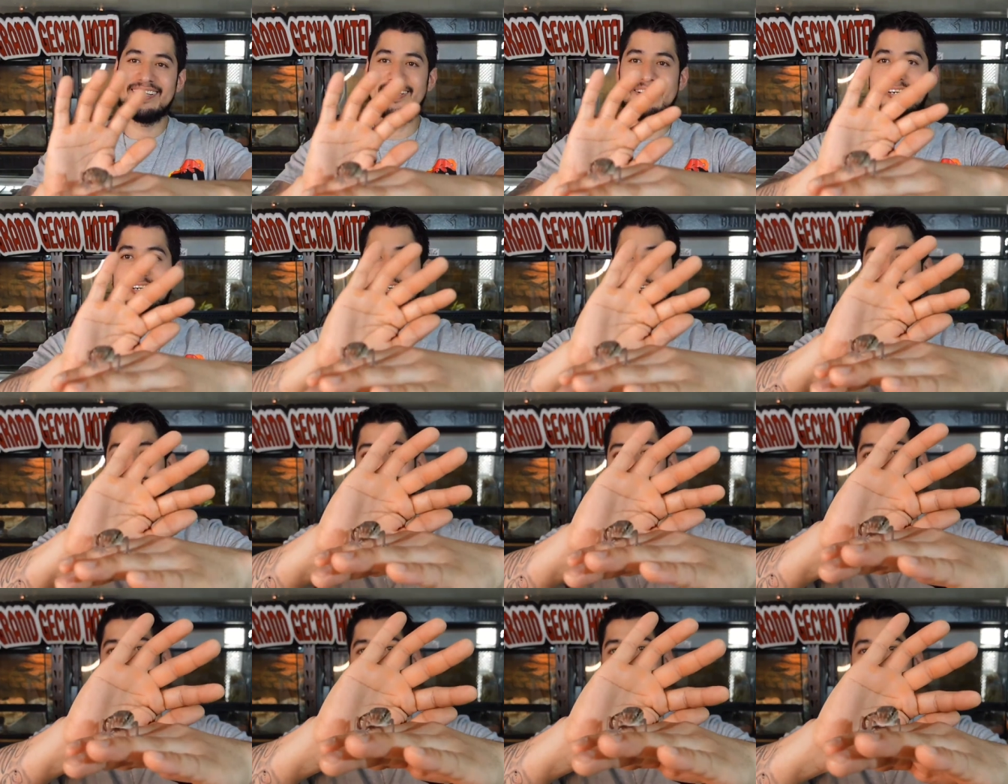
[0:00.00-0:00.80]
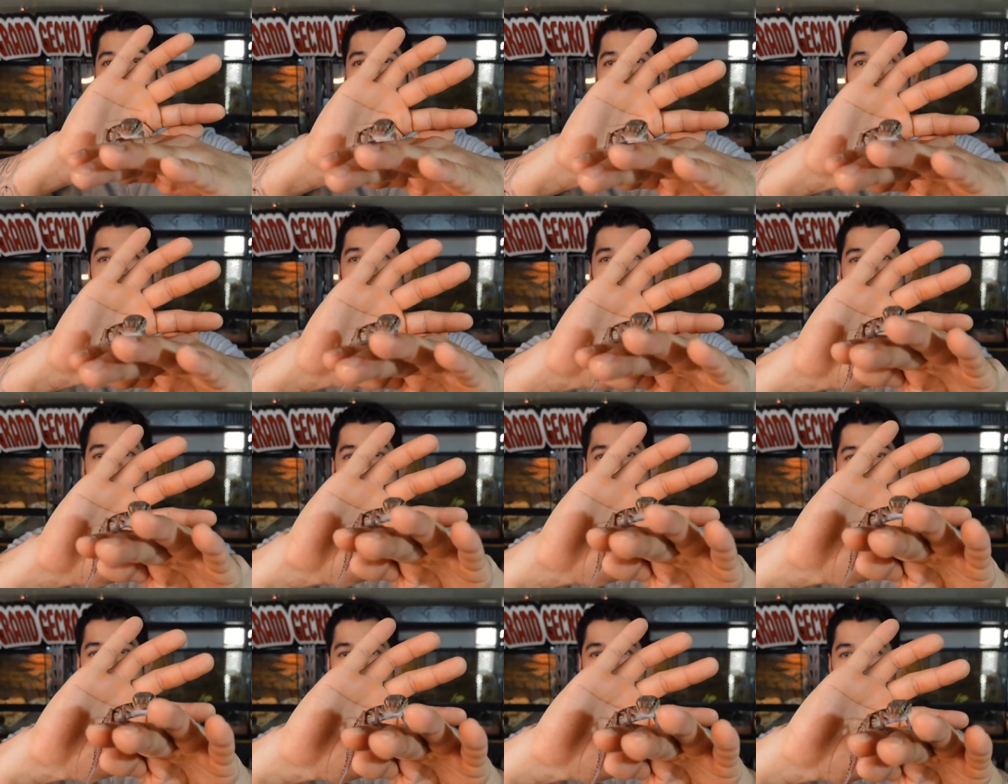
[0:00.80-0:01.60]
All right,
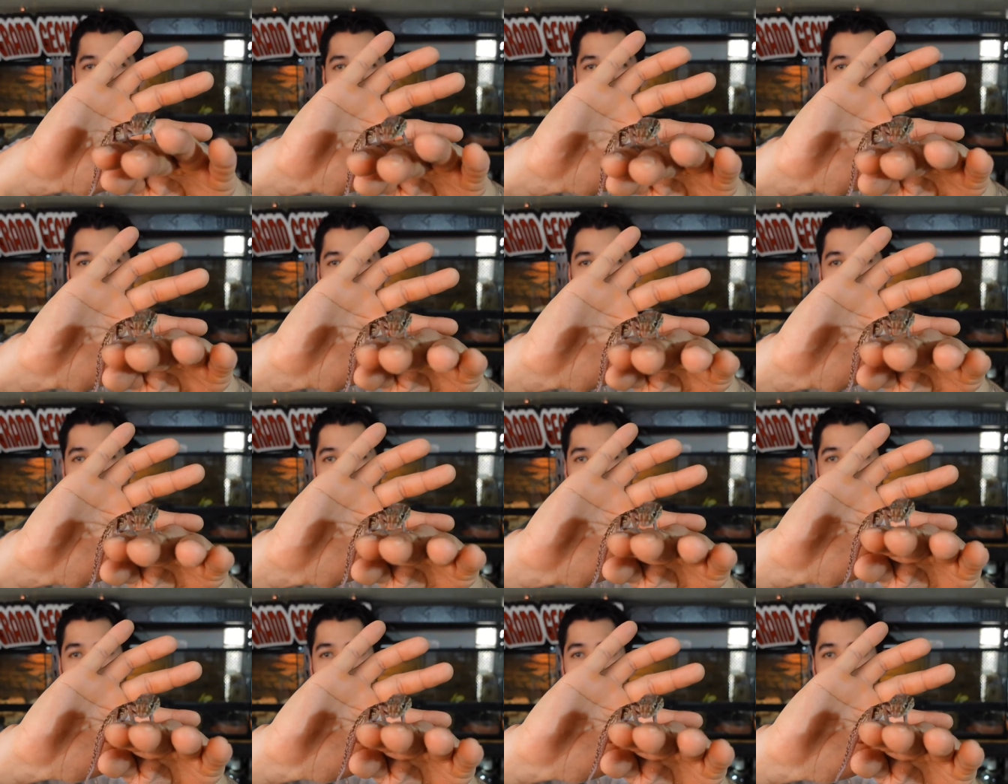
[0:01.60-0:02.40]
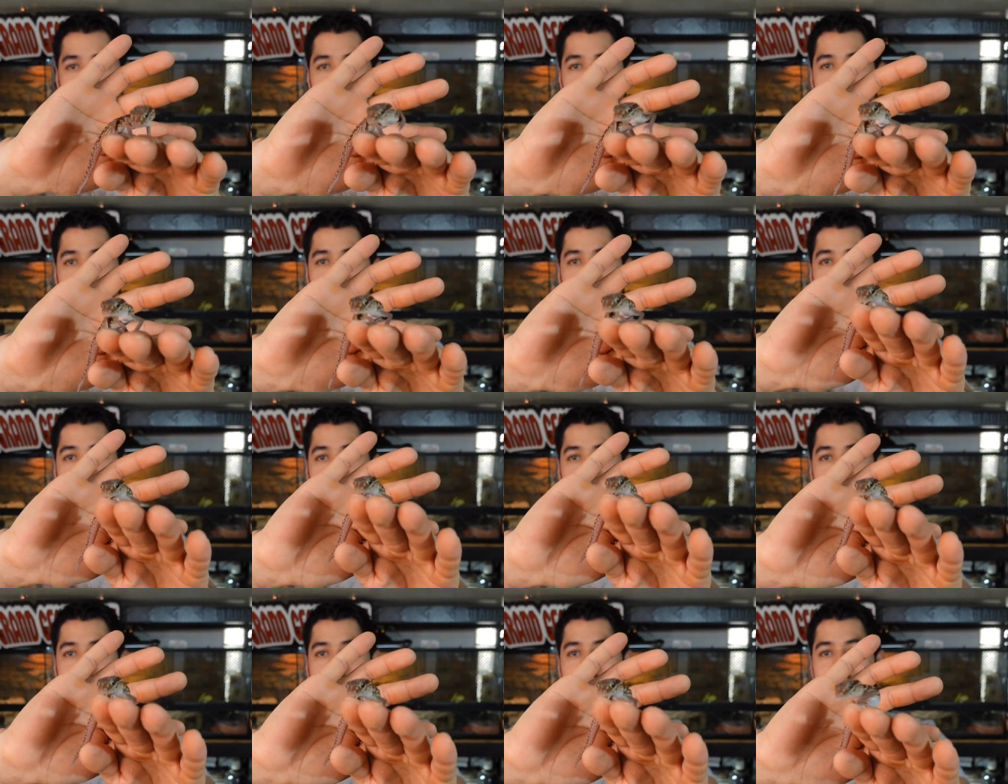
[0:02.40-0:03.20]
say hello to Bacon. So
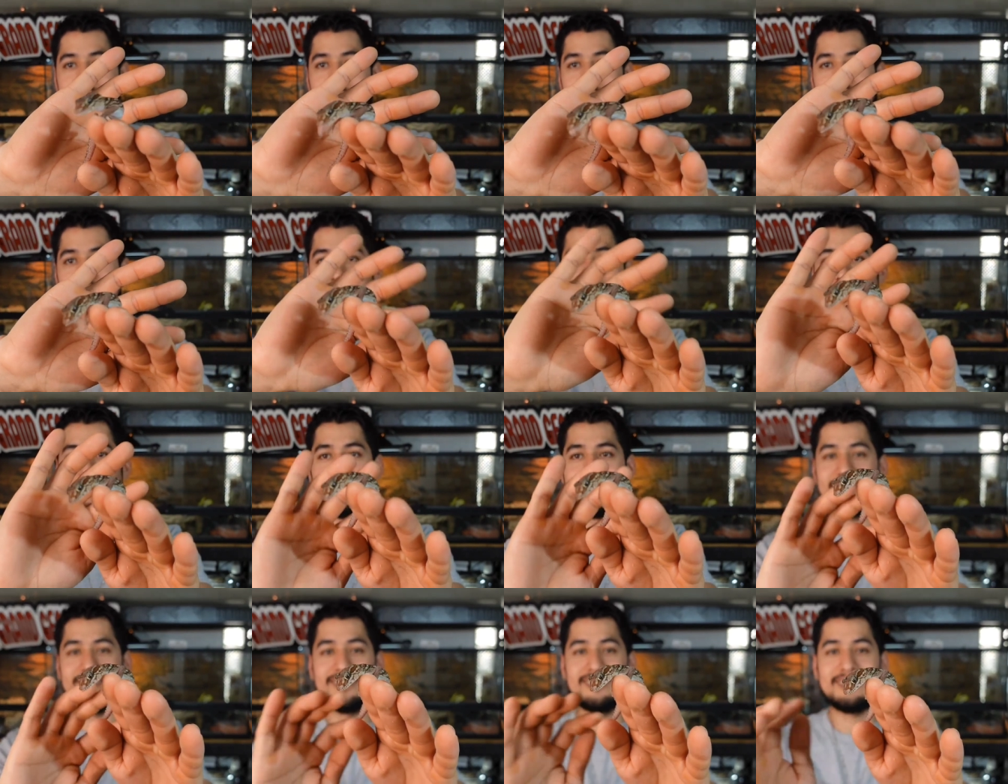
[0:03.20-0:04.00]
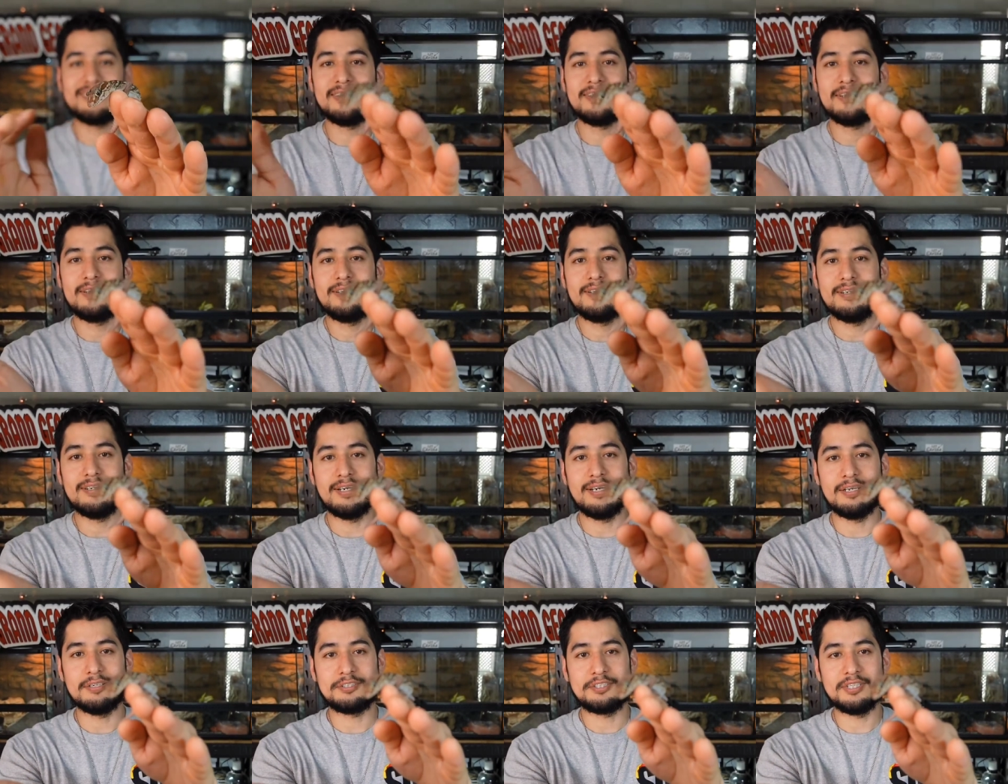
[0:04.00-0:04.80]
this is Bacon.
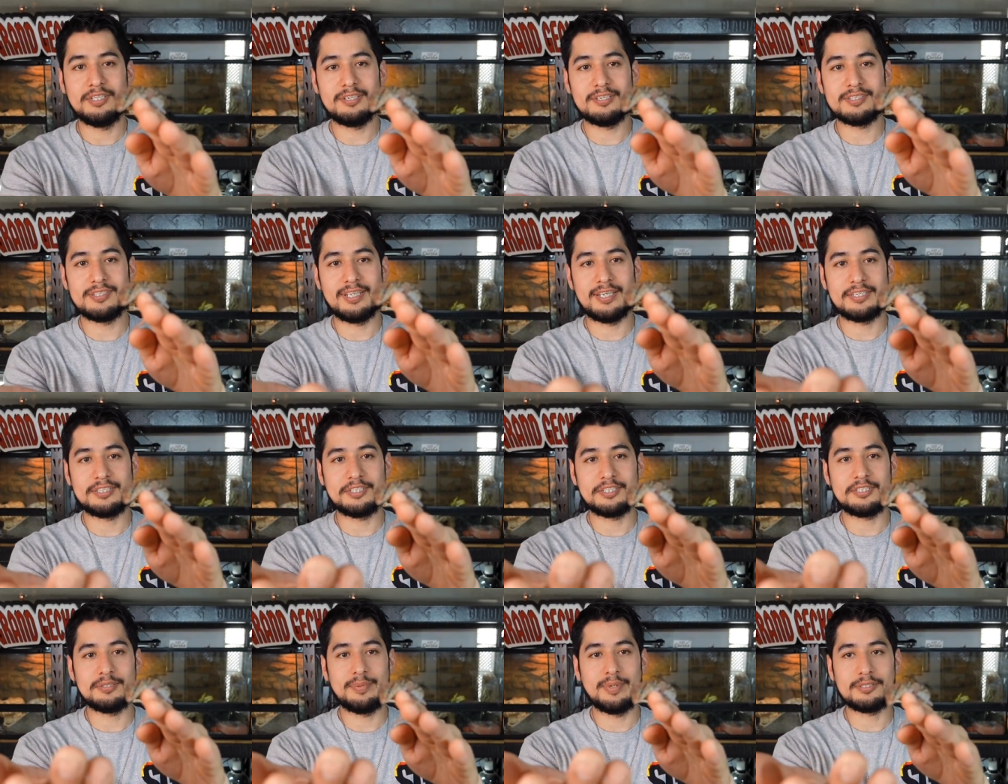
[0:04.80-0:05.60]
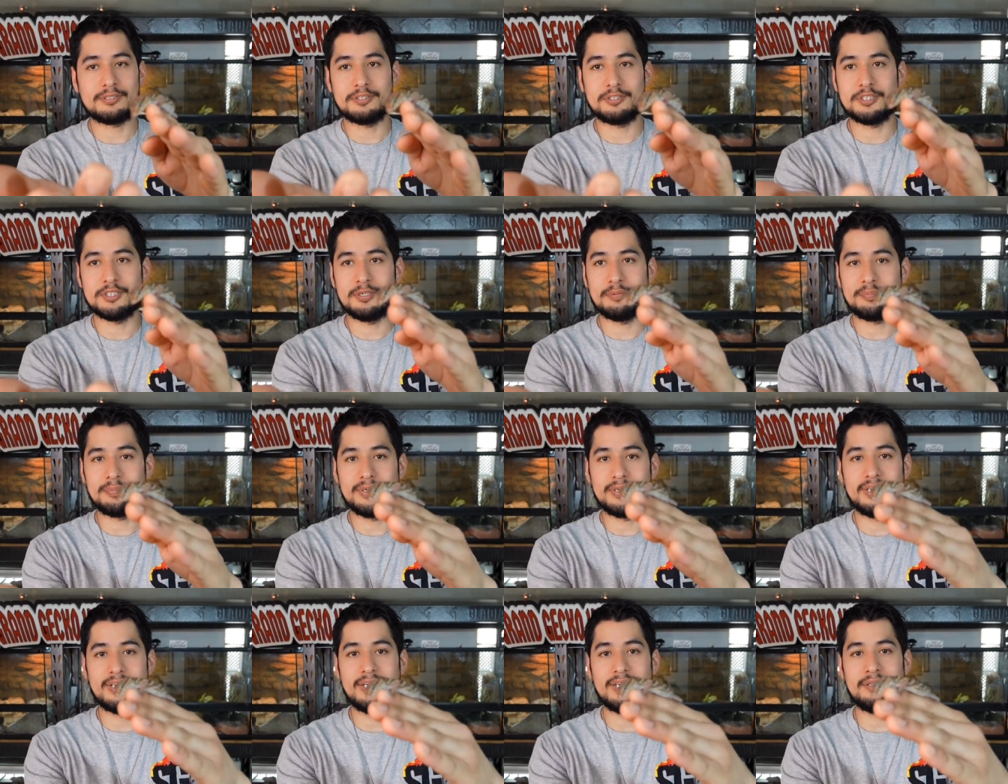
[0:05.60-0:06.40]
Uh, she looks like she's about to jump
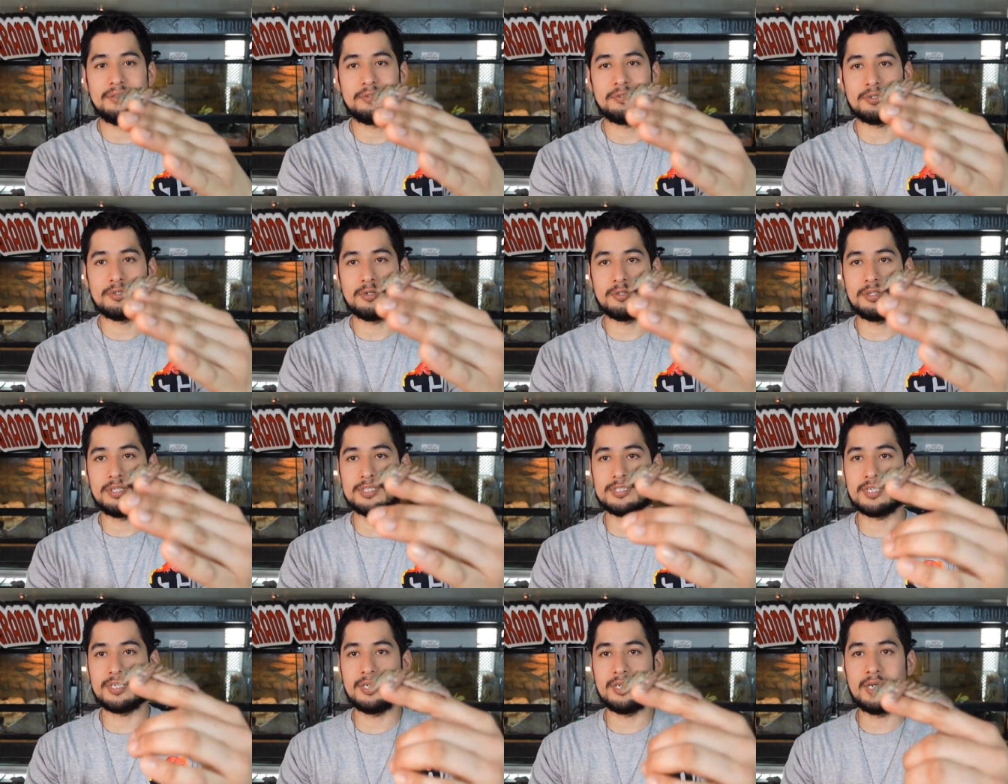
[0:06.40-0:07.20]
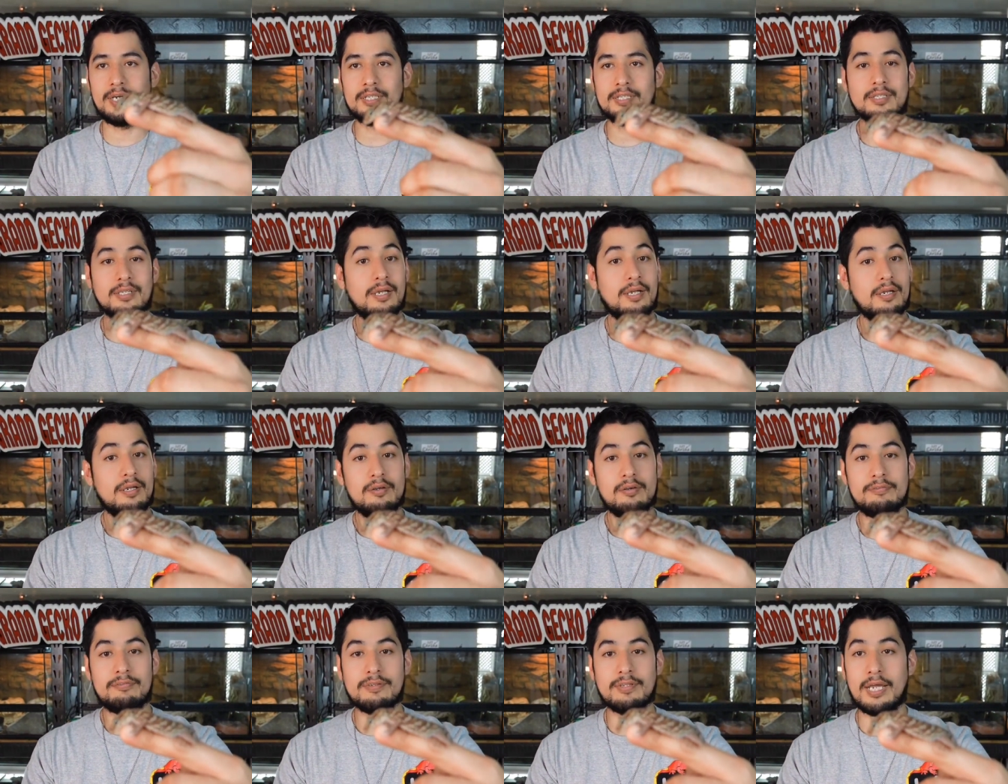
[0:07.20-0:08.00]
and you know these are not
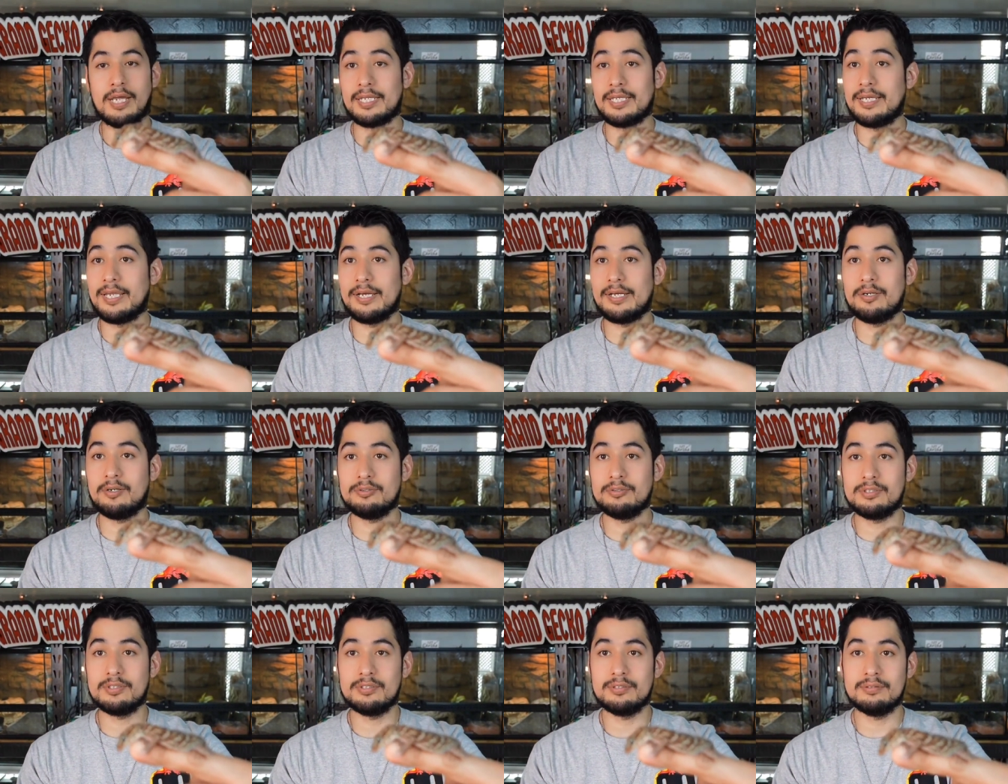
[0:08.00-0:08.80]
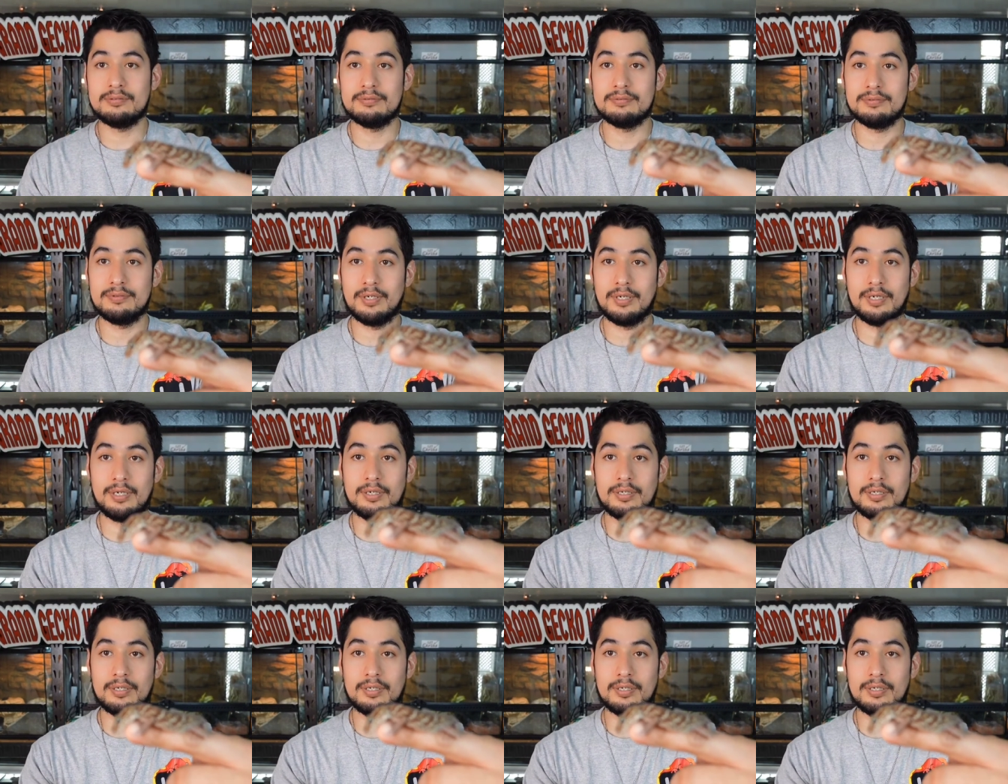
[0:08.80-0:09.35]
flying geckos. Uh,